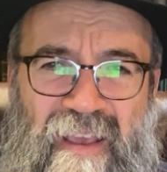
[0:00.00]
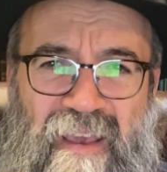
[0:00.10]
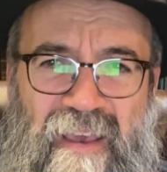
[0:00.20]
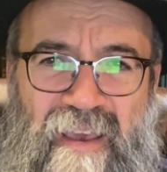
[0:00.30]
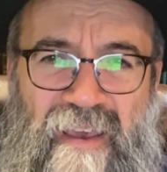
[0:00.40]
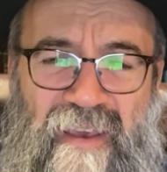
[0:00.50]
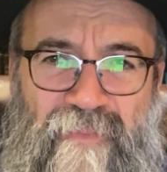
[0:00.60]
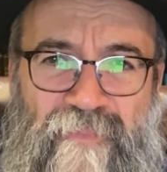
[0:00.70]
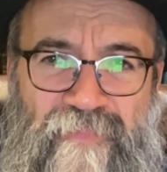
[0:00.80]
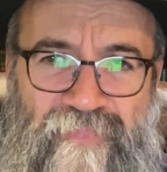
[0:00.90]

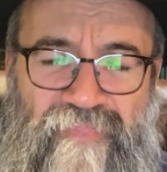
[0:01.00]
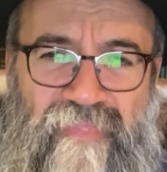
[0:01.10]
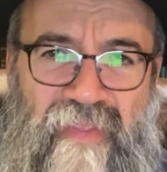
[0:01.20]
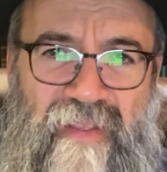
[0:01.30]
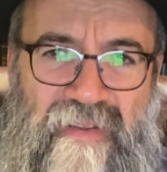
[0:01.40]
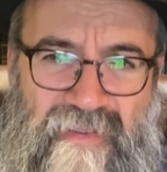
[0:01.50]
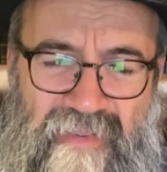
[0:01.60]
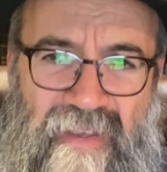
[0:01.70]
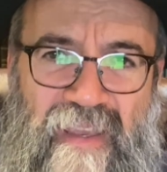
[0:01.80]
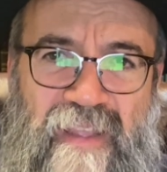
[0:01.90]
eat
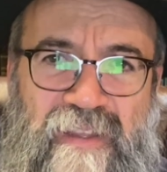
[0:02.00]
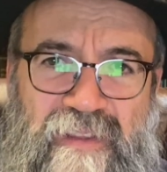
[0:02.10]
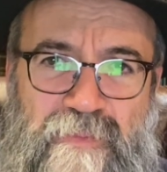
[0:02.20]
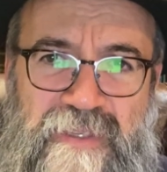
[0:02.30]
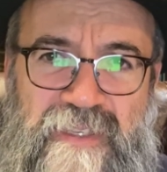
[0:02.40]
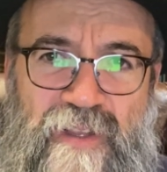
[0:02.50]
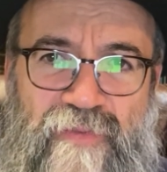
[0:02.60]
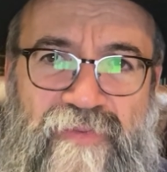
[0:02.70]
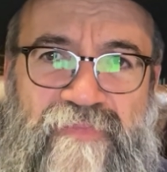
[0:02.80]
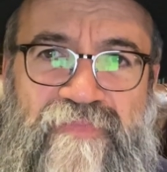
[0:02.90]
it
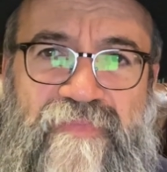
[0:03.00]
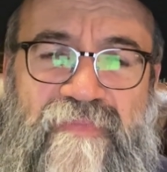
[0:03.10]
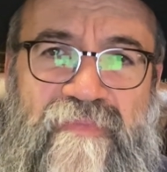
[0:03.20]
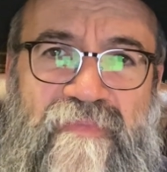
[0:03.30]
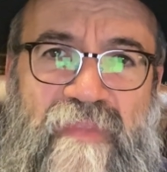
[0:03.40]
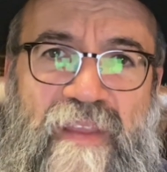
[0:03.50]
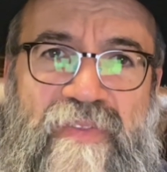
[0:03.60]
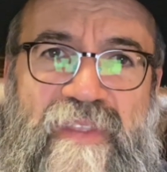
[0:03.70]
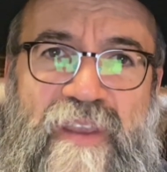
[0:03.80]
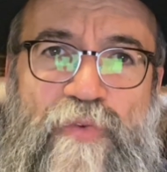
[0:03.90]
themselves,
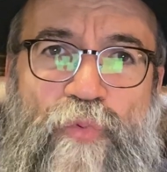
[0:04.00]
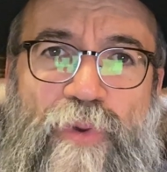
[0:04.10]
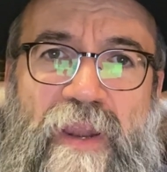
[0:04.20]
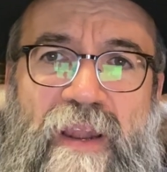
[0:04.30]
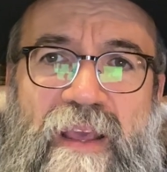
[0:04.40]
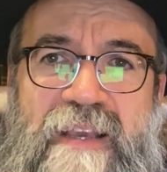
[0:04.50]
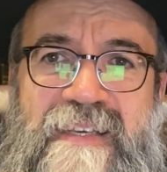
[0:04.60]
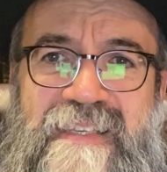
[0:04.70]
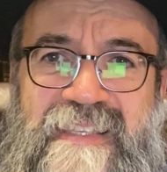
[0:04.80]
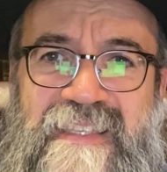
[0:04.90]
they will
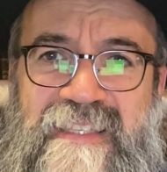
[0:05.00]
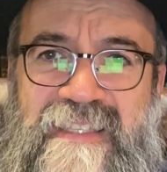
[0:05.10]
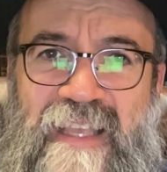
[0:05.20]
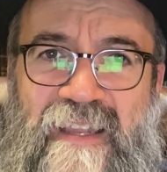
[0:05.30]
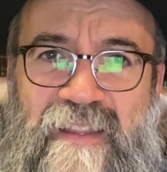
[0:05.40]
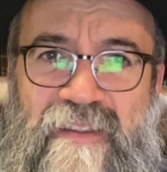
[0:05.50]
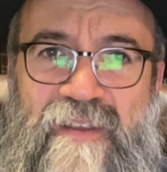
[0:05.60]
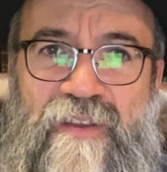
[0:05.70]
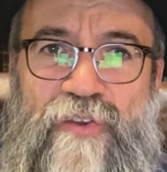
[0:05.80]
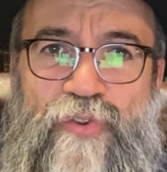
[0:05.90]
sell it
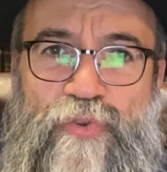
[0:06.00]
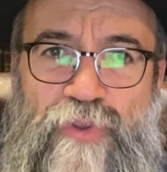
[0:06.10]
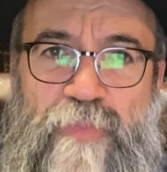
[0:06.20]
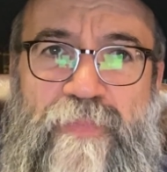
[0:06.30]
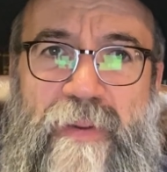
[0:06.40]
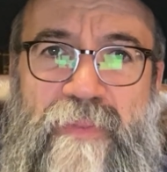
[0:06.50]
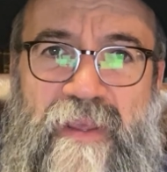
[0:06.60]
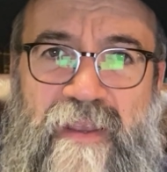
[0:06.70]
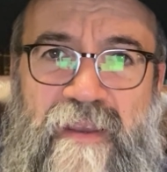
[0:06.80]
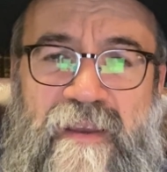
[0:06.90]
to the
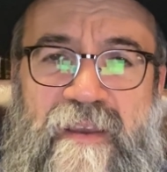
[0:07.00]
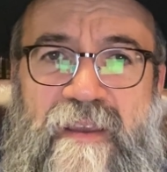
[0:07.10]
public.